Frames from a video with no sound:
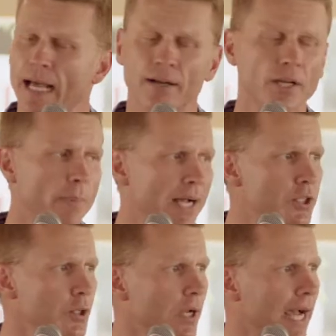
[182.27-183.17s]
I don't know
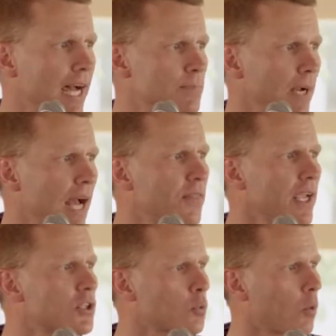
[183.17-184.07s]
about you guys, but I
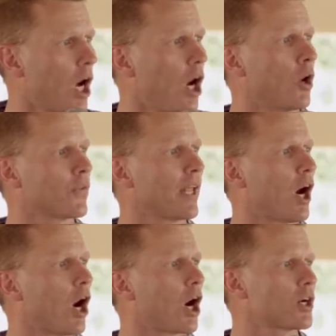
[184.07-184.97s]
think it's wrong
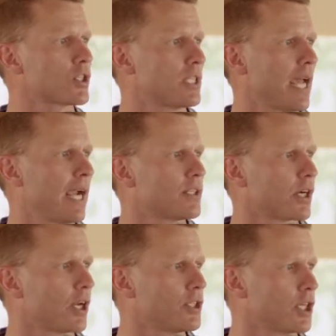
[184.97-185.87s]
that our state
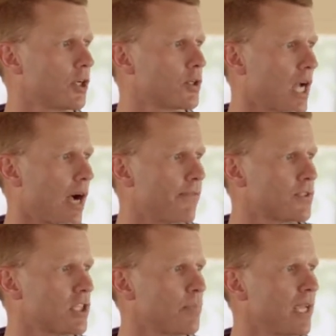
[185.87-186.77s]
Attorney General's
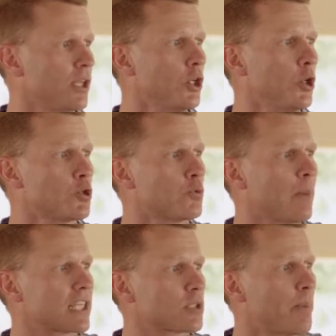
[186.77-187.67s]
office is being
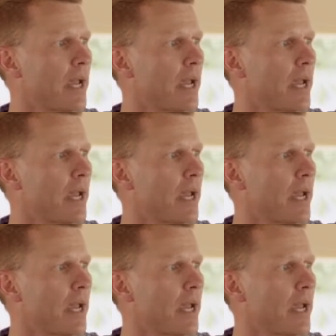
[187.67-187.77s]
used by